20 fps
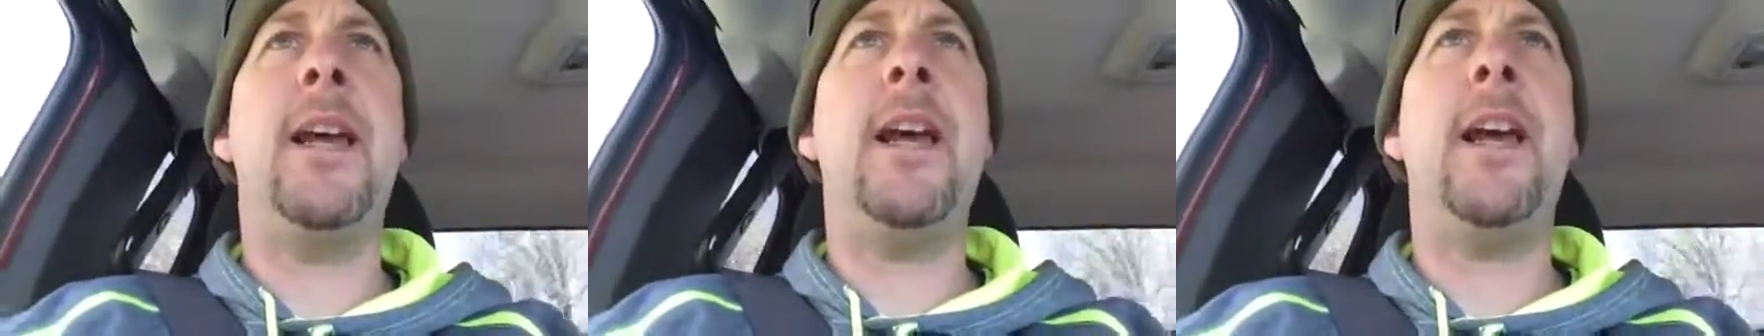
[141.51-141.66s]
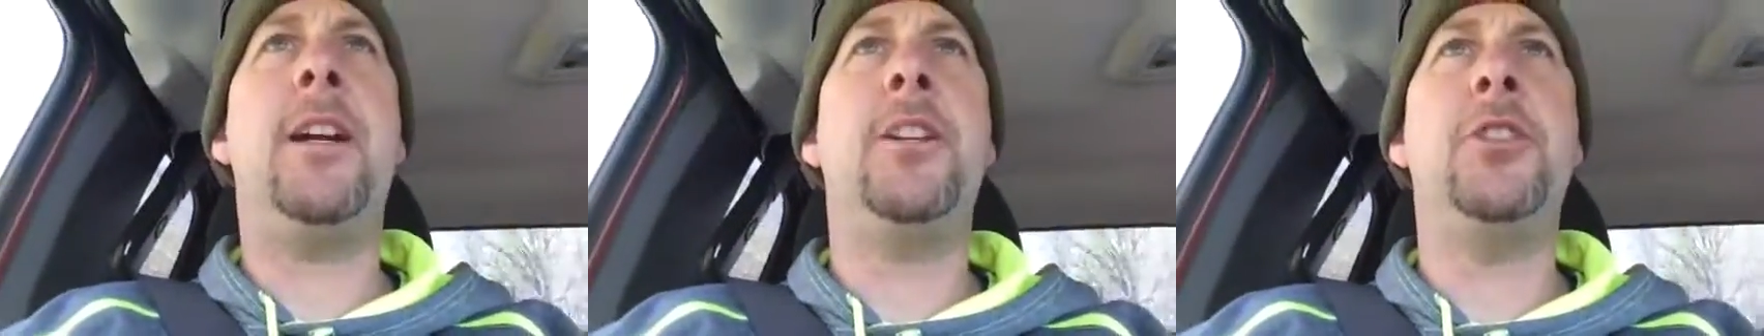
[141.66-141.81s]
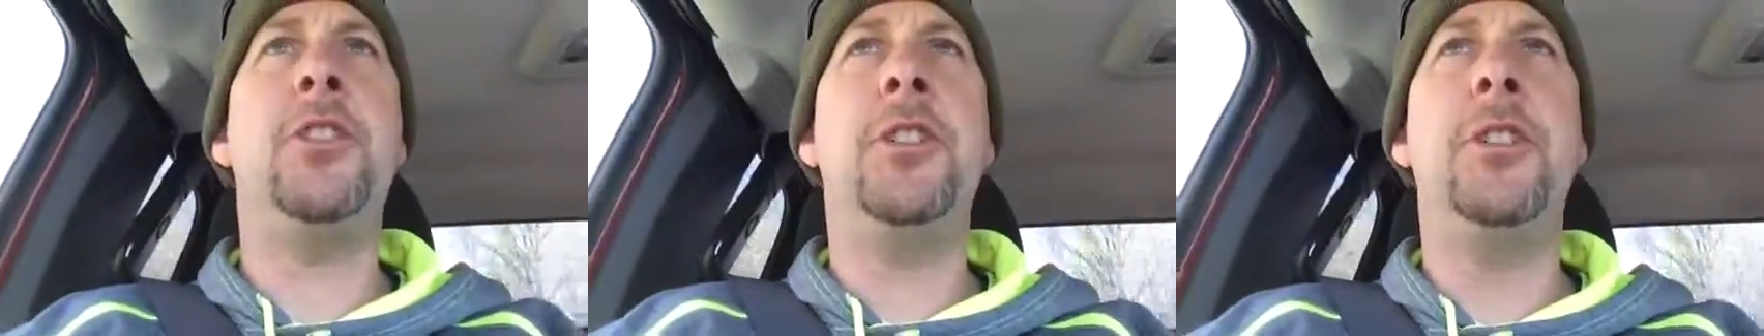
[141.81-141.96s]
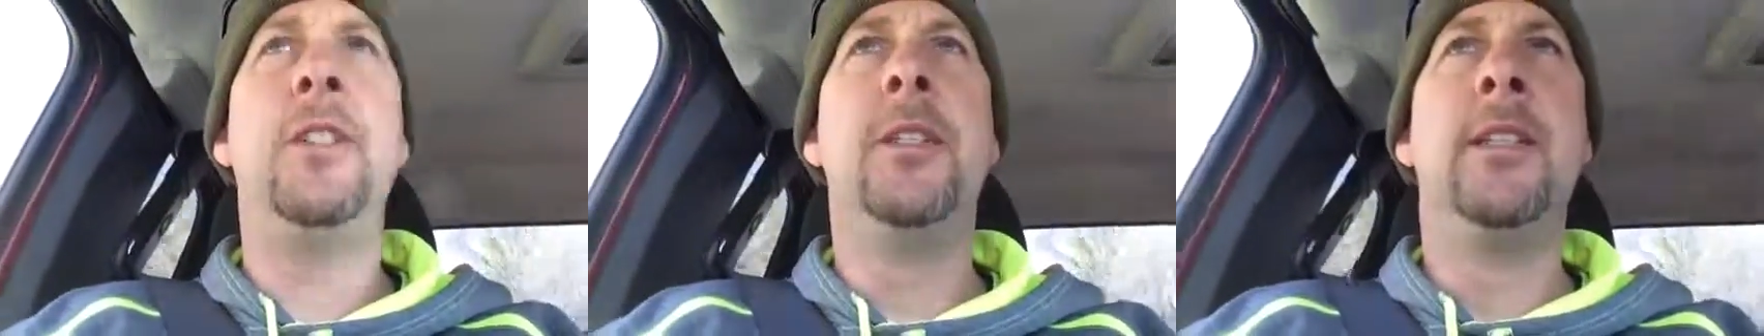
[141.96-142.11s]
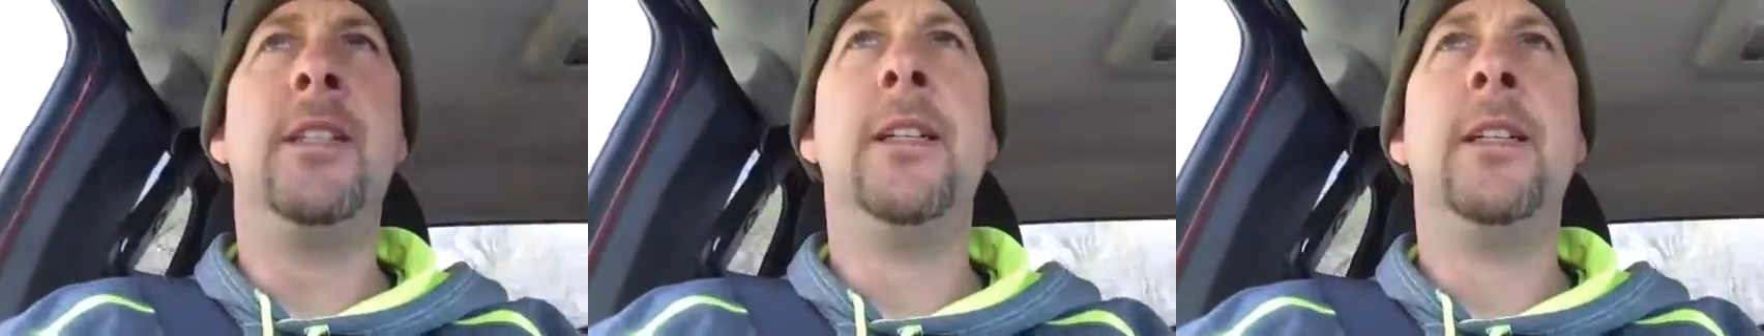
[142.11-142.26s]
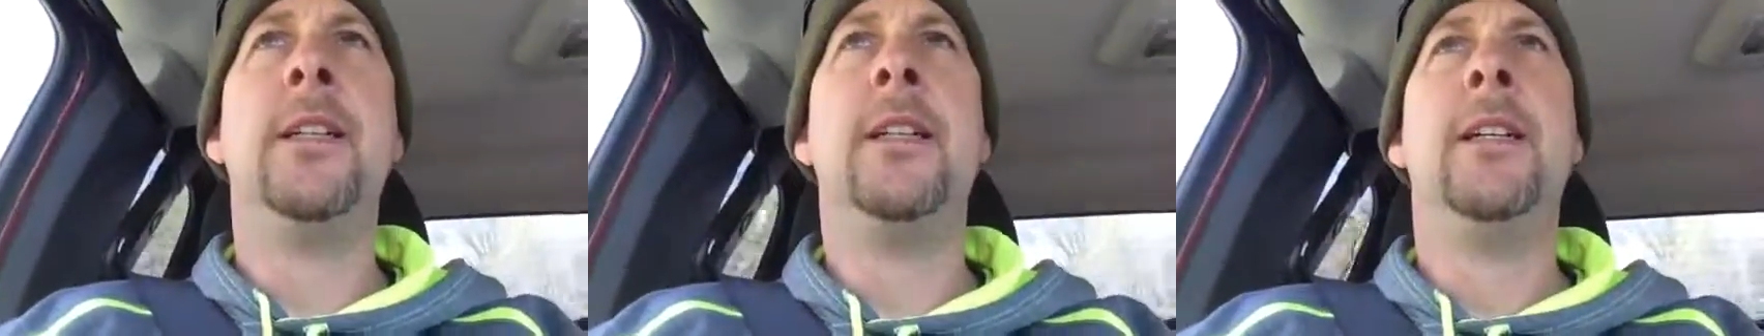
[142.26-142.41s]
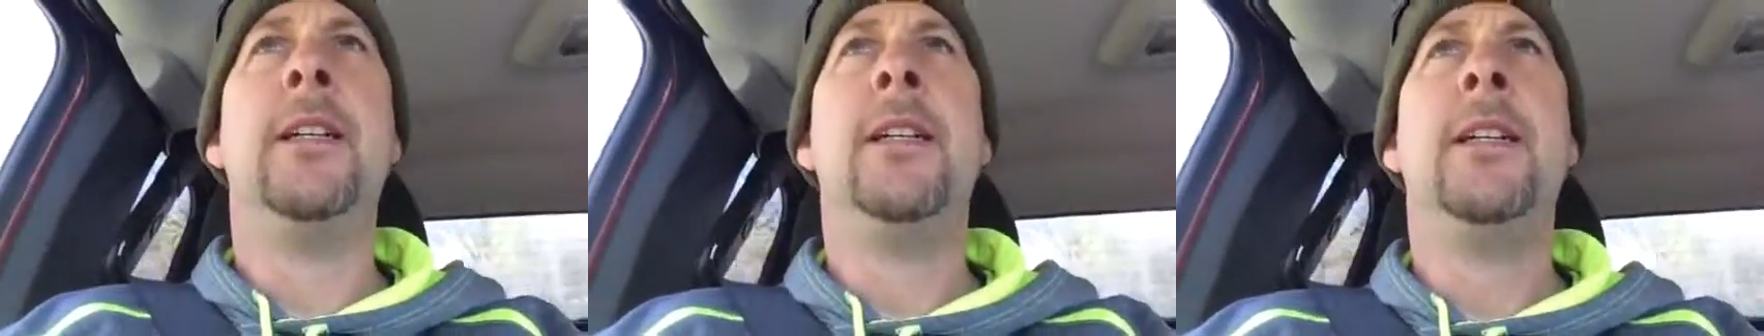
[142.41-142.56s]

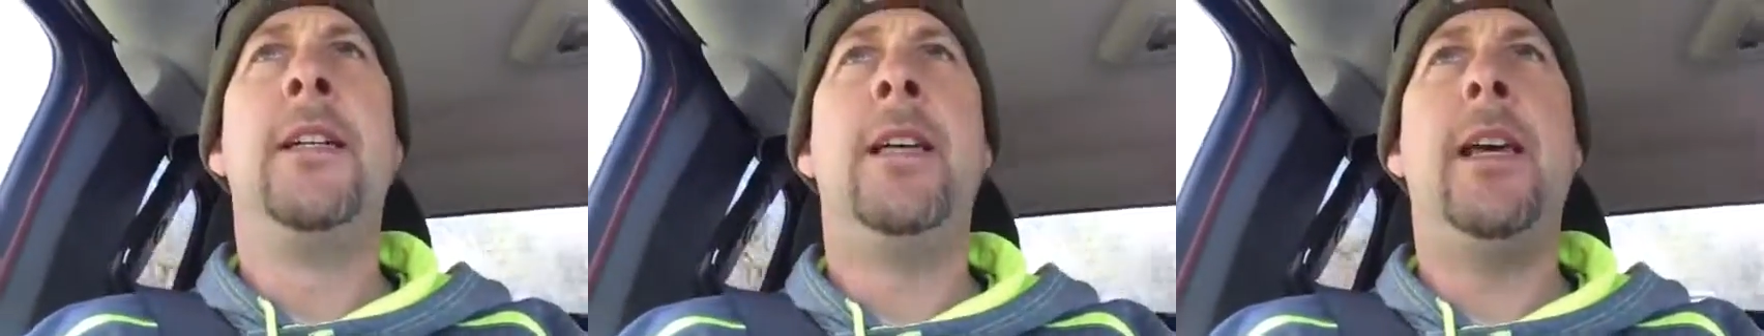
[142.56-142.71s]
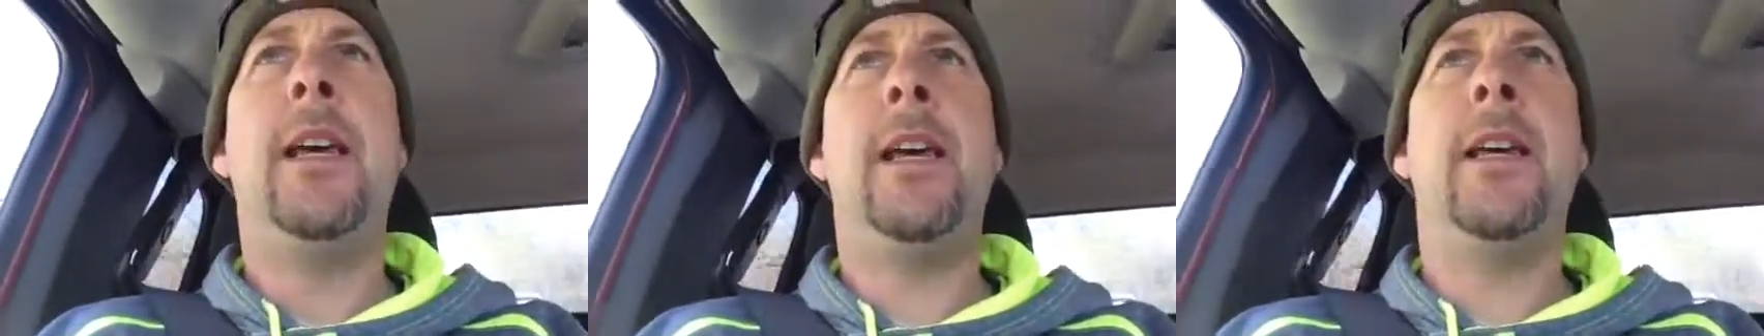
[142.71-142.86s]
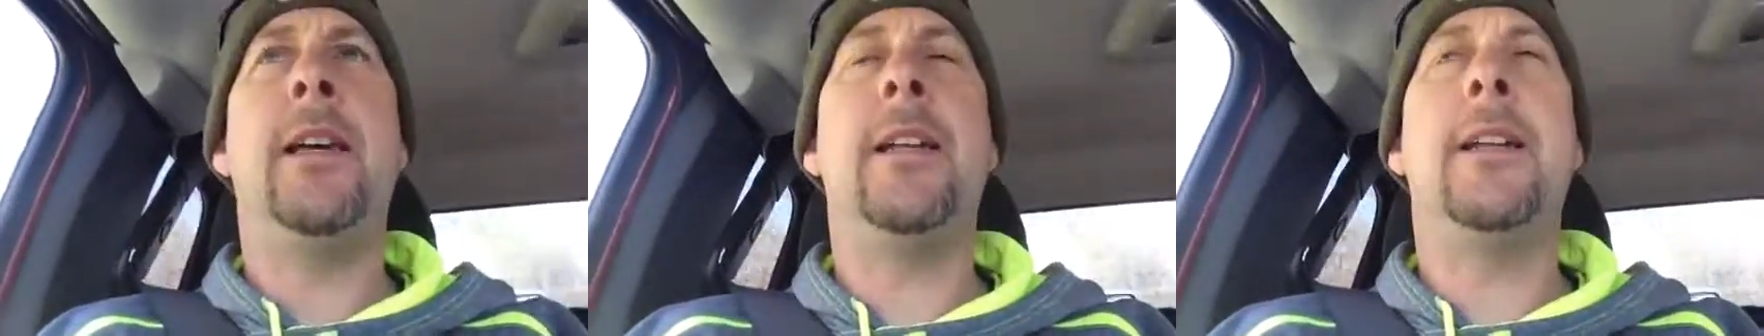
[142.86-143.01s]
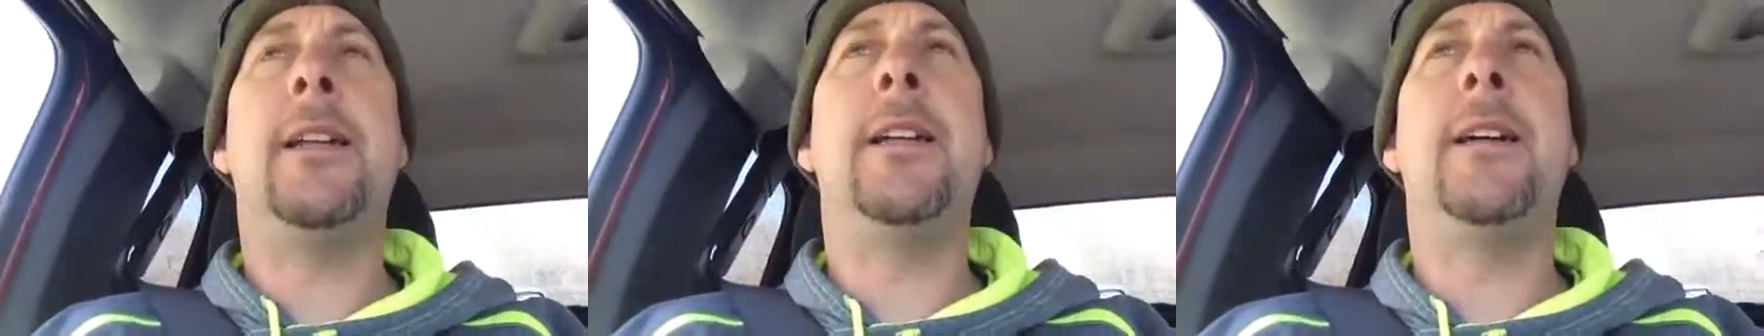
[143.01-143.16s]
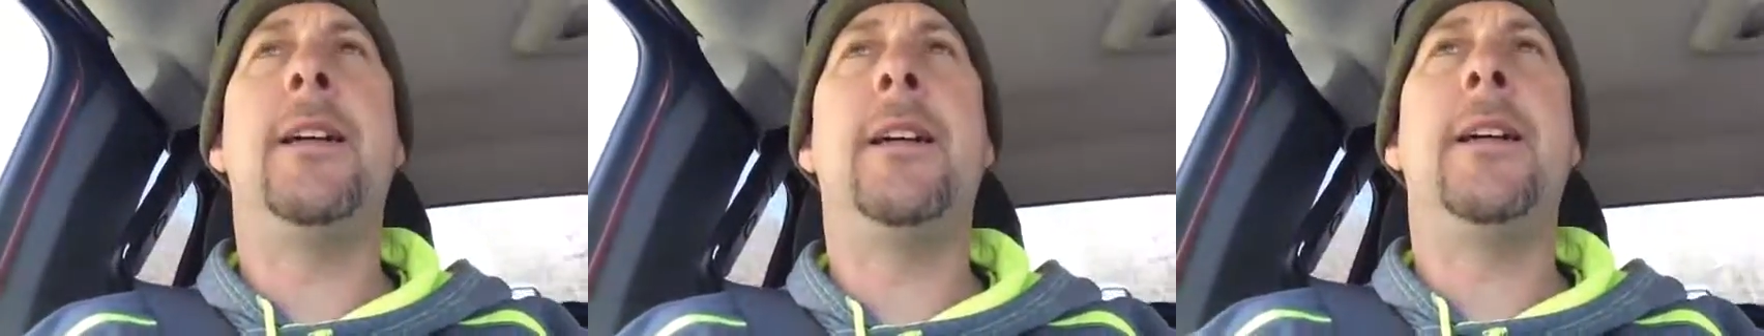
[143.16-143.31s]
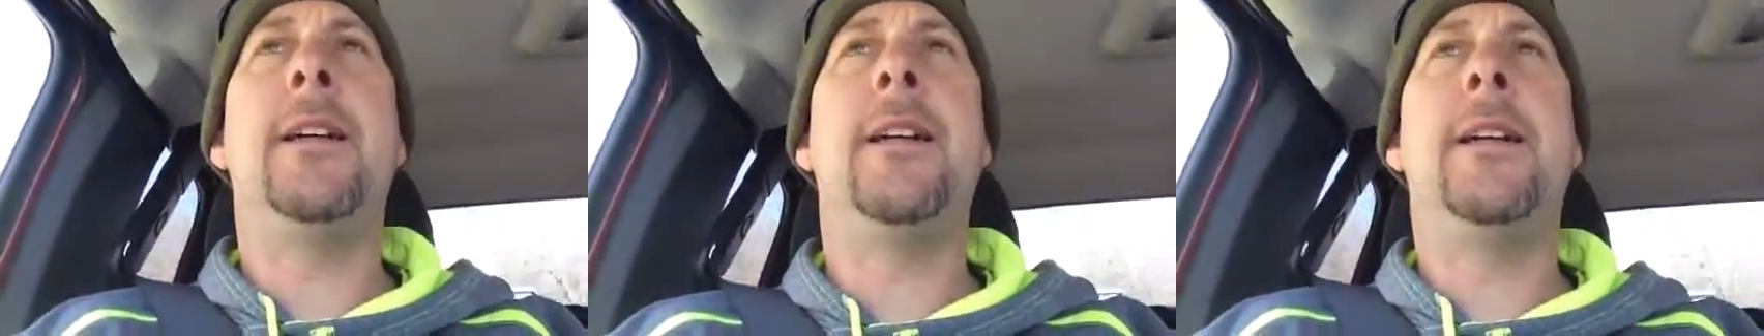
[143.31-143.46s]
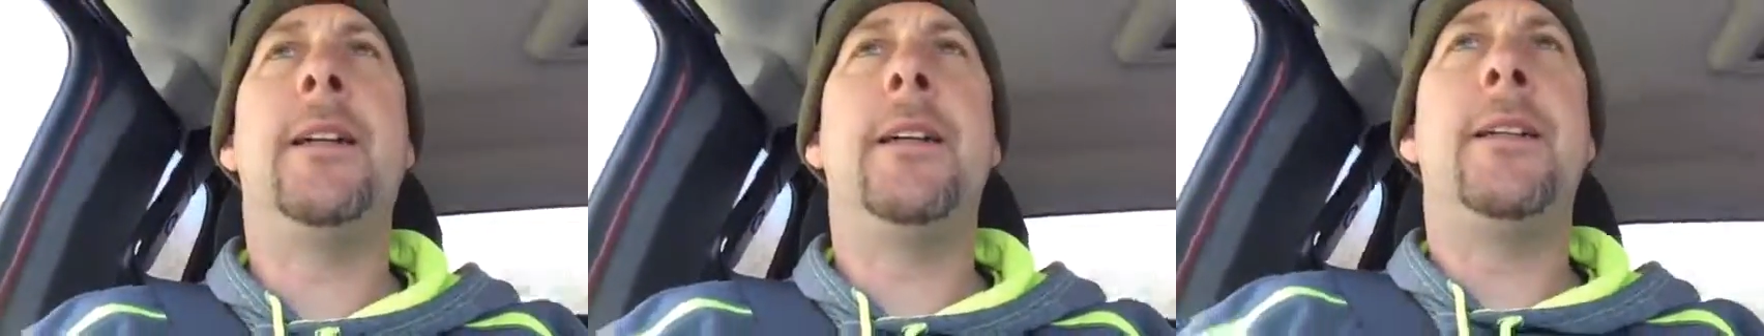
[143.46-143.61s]
action and,
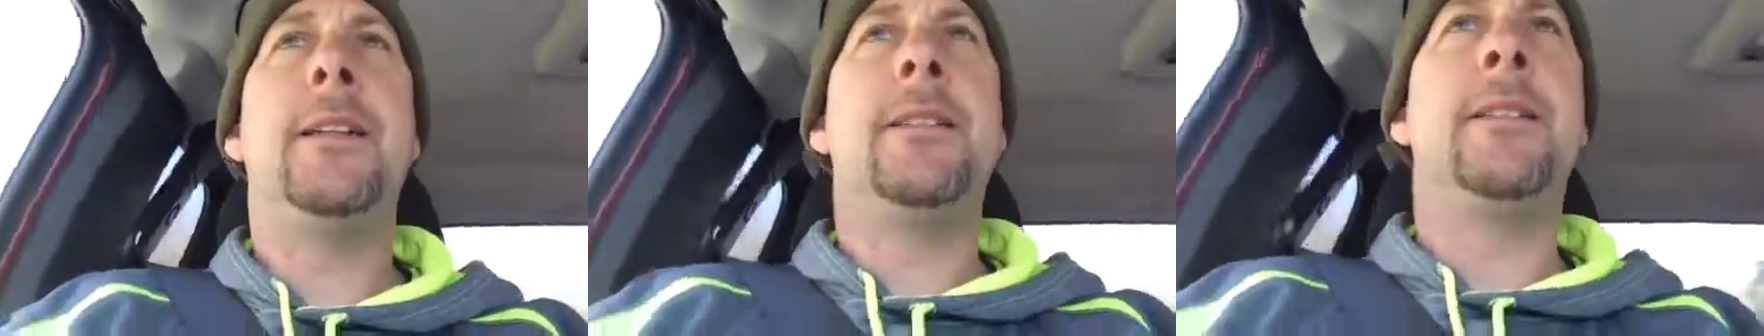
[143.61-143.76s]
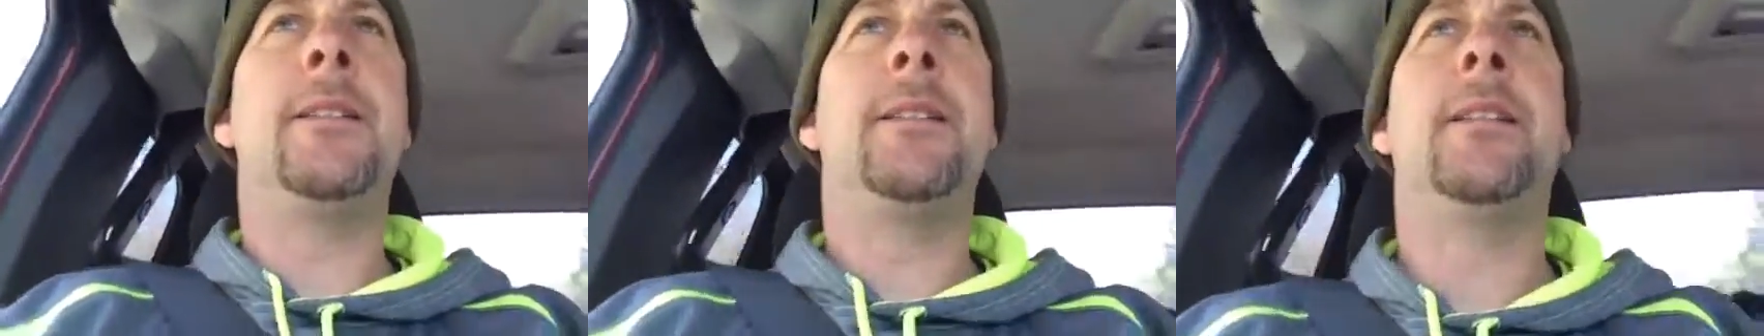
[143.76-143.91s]
uh,